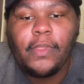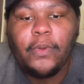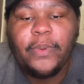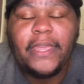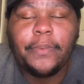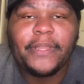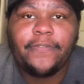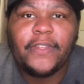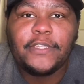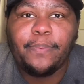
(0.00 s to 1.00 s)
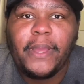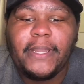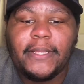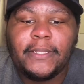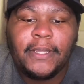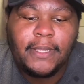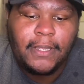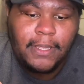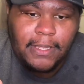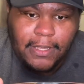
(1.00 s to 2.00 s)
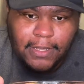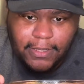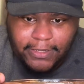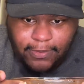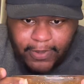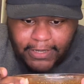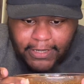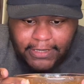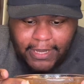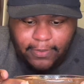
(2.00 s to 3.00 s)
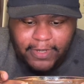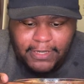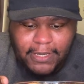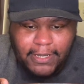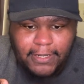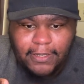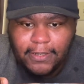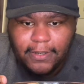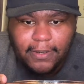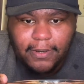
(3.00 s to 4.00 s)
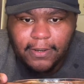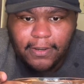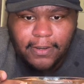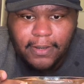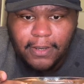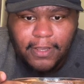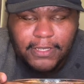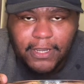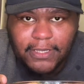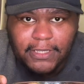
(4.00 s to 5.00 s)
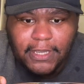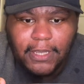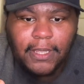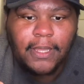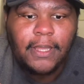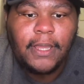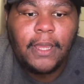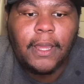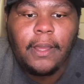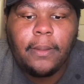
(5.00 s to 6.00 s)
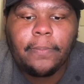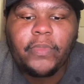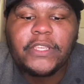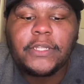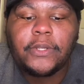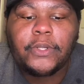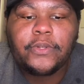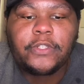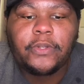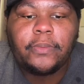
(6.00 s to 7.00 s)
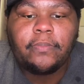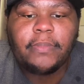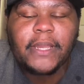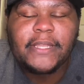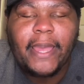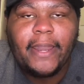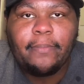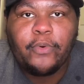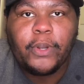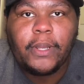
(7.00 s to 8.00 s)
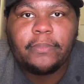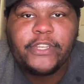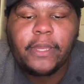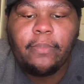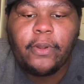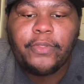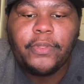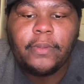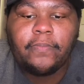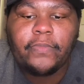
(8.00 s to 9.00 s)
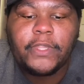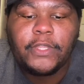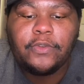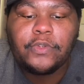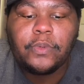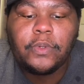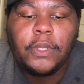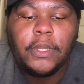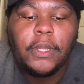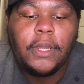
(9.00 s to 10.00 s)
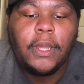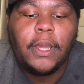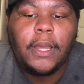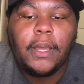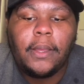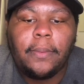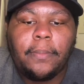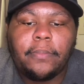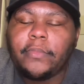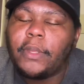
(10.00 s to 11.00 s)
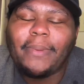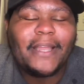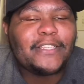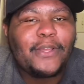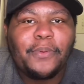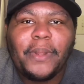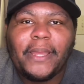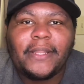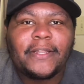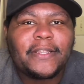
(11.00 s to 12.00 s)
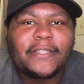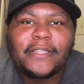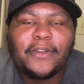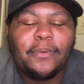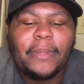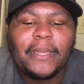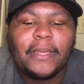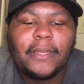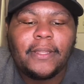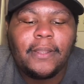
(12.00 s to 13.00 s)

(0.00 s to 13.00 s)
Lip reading: We here with the finished product. This is what it looks like when it's done. As y'all can see, it's a little looser because I added more chicken broth than usual, but that's all right. It's still gonna be good.